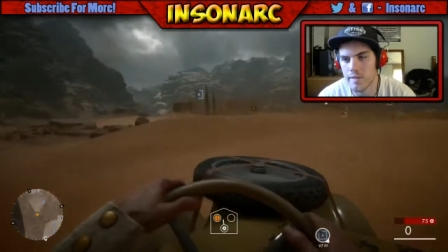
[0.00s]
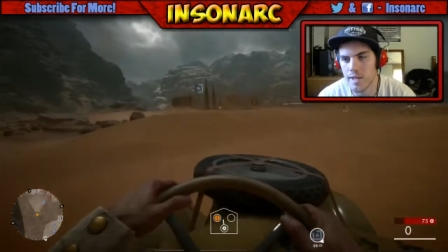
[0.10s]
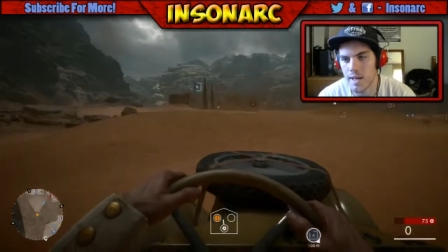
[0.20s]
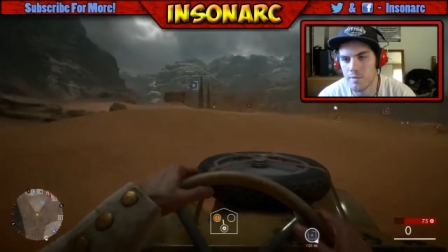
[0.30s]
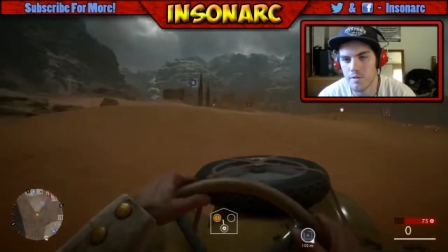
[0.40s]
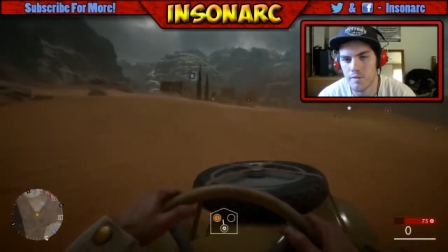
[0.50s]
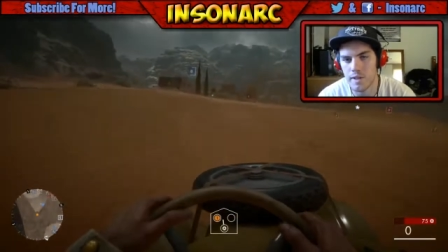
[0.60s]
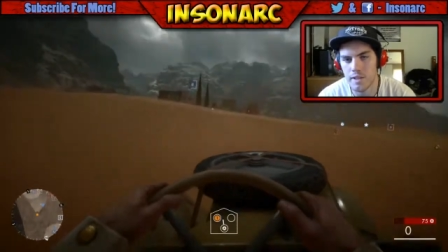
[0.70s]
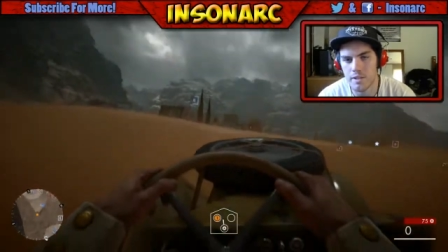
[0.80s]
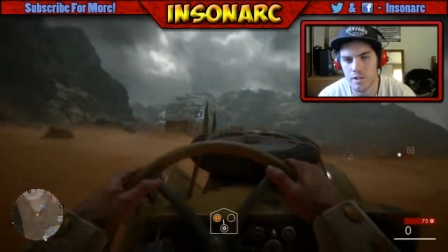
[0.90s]
We have to capture the
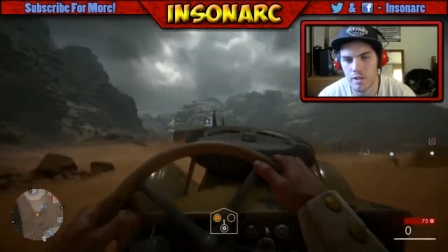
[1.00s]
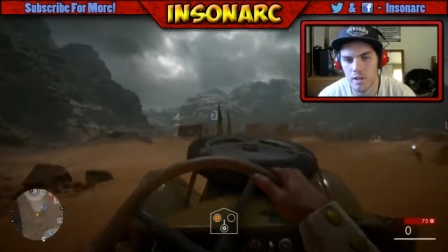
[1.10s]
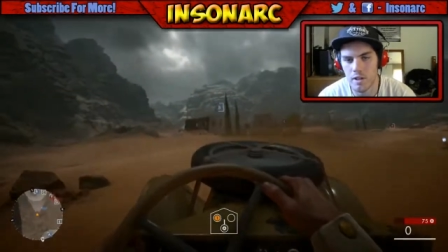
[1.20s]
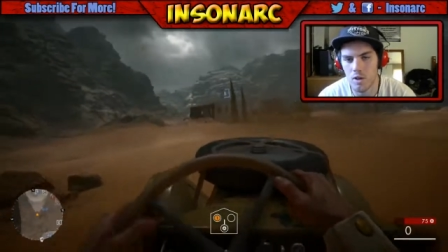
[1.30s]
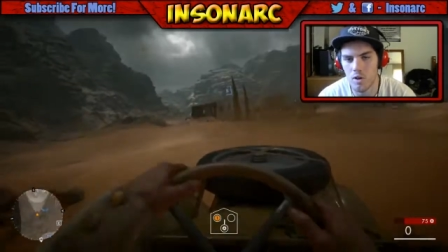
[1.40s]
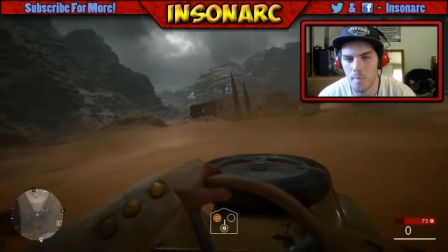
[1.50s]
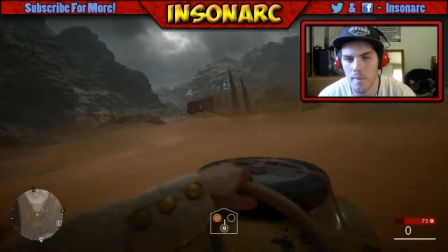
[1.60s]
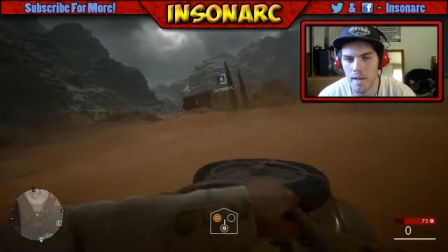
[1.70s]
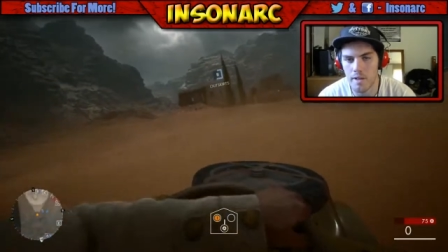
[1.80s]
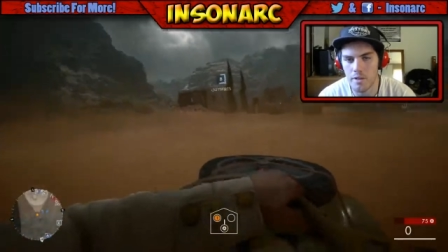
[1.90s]
flags. All right. Oh
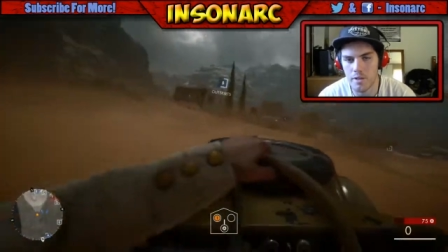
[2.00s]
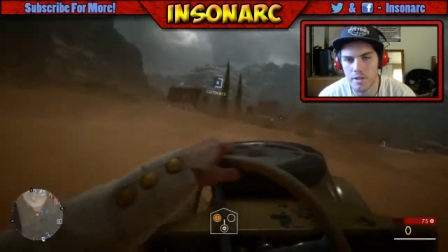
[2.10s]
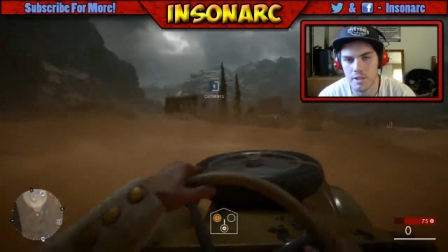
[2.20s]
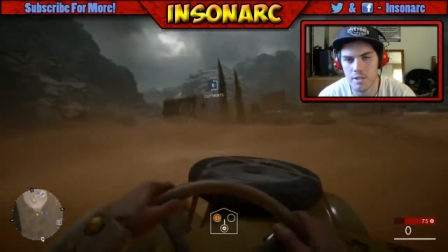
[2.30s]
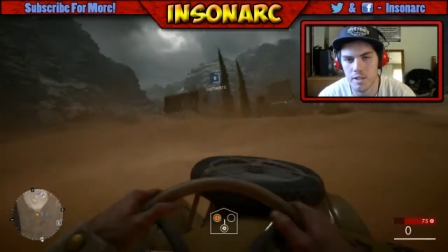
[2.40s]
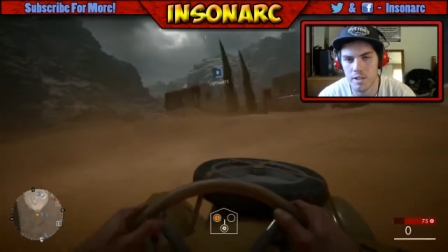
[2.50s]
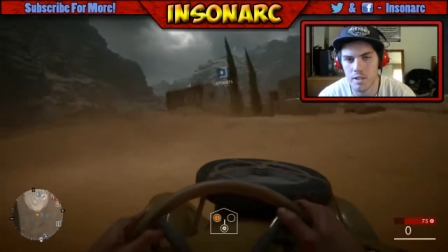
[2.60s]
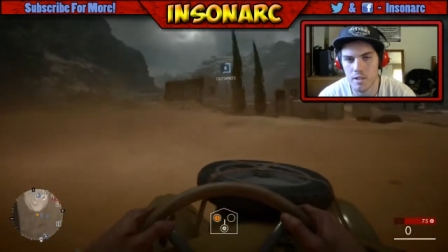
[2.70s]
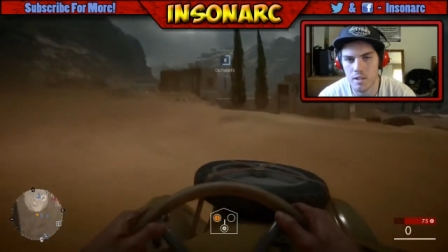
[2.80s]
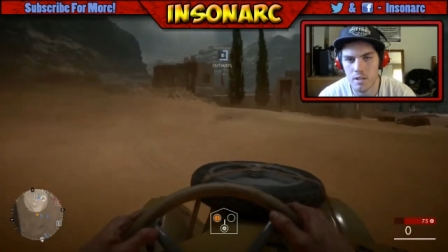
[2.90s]
man, dude, this is
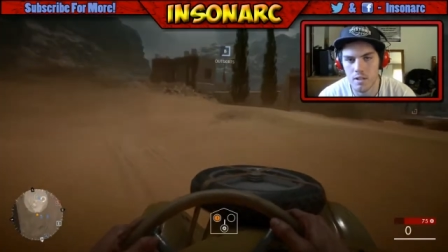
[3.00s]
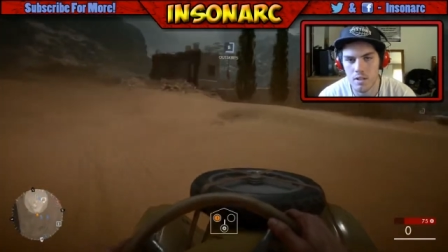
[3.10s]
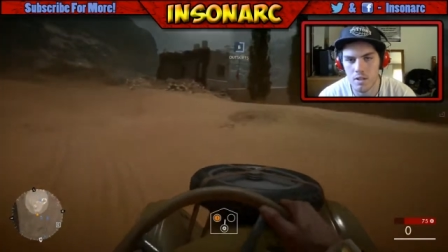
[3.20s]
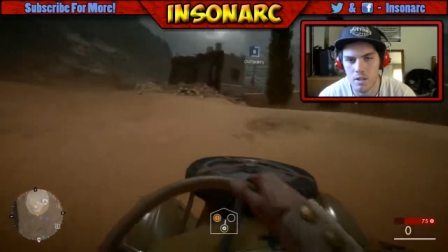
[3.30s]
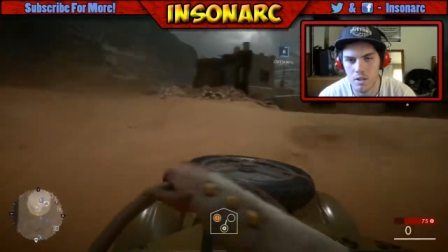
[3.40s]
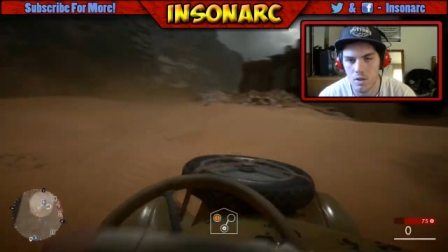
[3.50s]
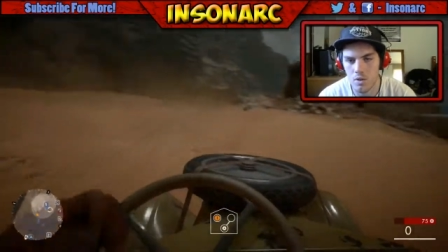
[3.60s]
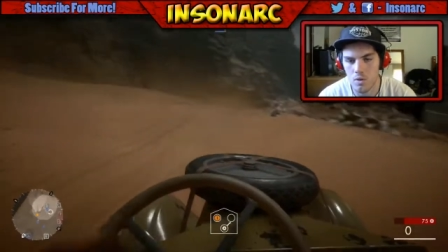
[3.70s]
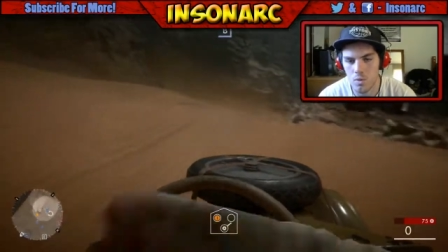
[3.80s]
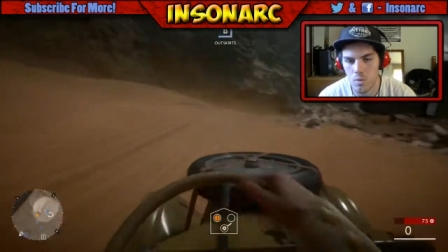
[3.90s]
like...
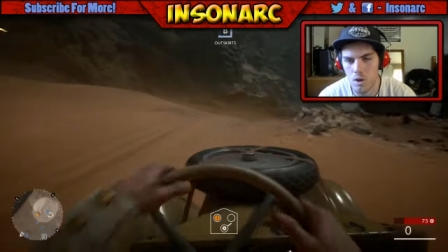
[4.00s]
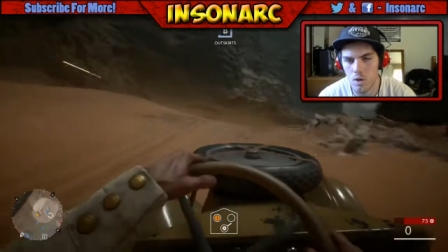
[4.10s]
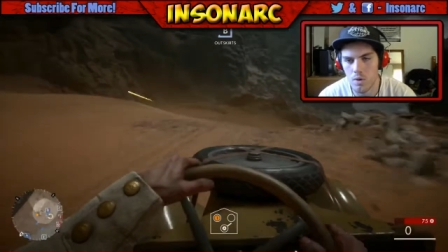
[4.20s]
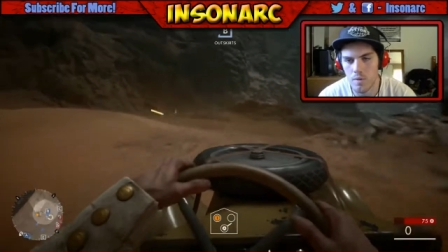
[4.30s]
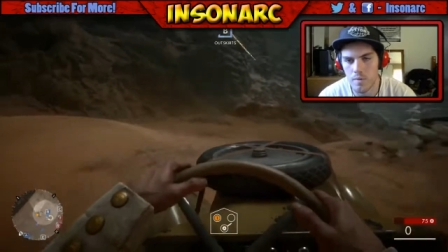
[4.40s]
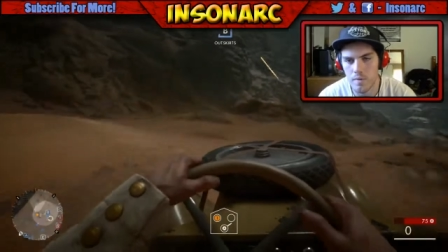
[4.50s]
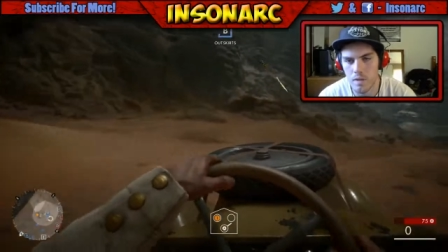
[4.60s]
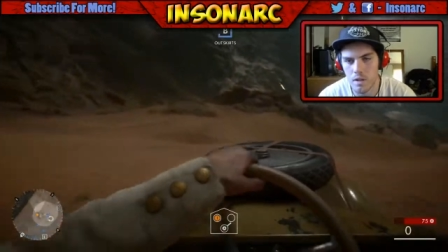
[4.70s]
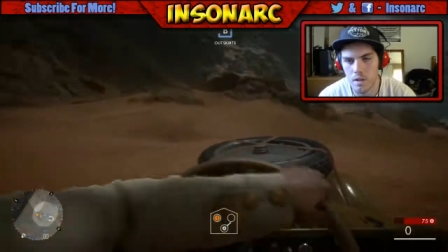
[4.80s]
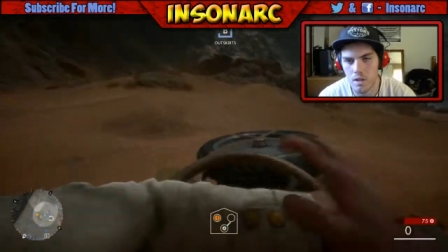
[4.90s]
Whoa.
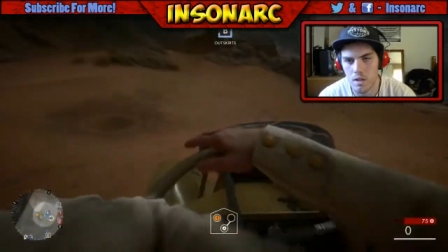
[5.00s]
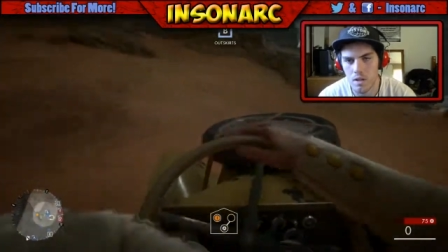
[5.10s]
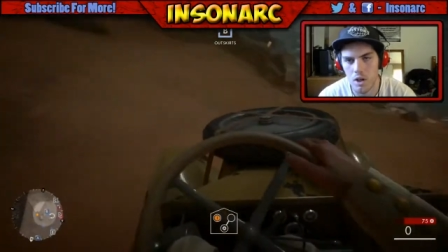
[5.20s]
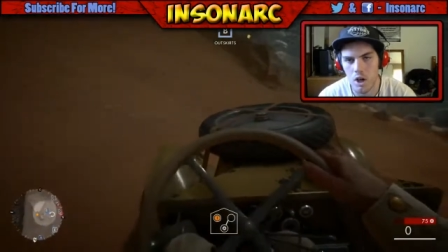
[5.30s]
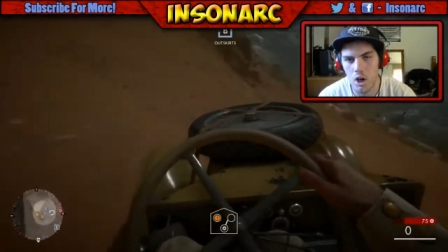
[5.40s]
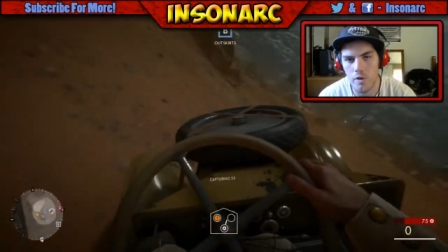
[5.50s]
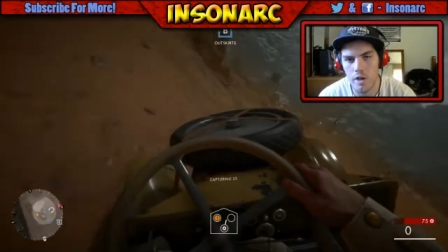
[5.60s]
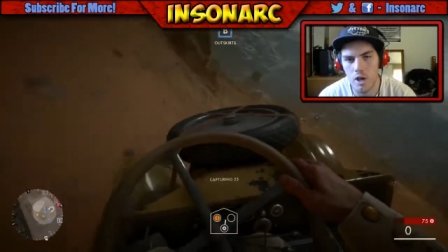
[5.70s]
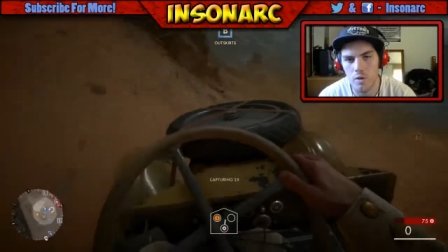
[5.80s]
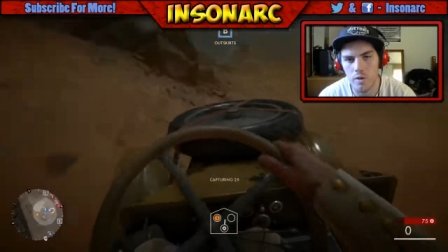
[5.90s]
Oh
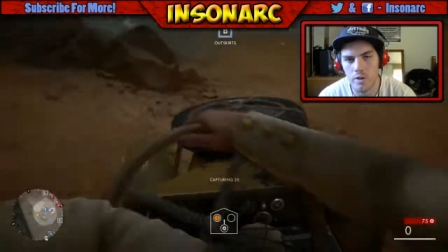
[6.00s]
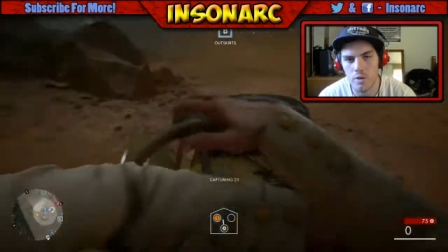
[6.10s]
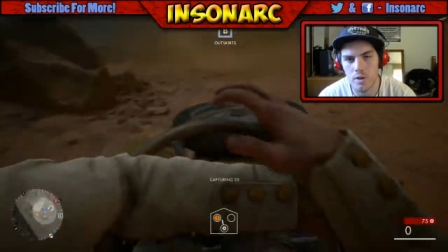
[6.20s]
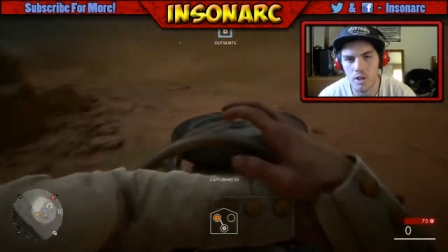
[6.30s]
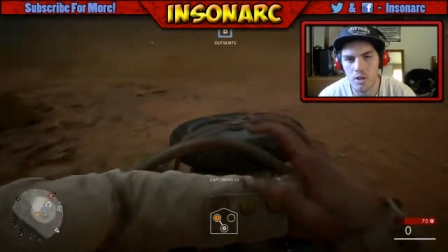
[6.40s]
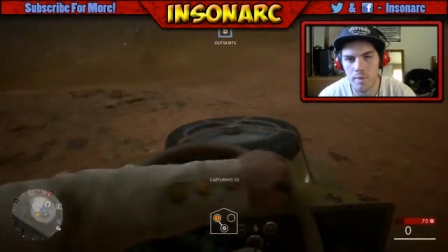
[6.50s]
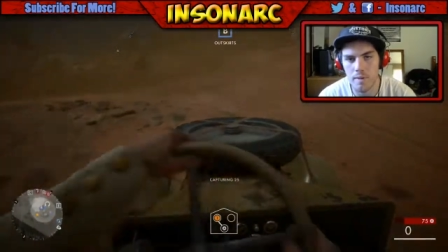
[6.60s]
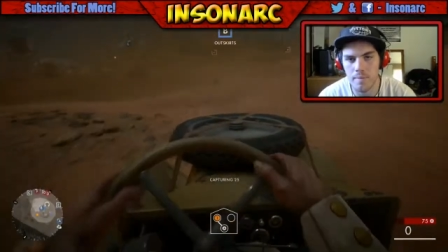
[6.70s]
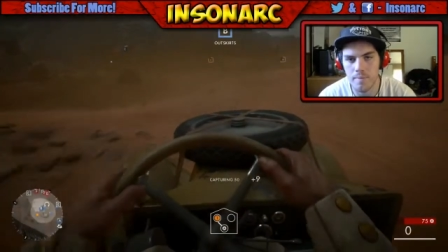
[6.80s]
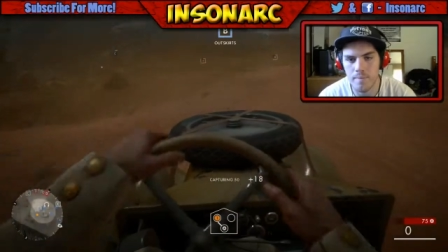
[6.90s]
no, don't kill
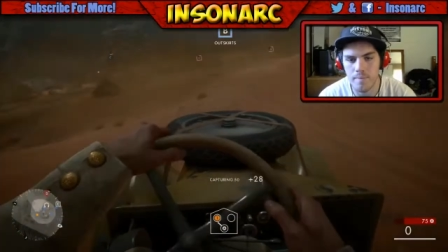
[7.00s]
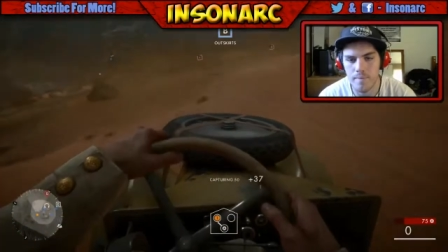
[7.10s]
me.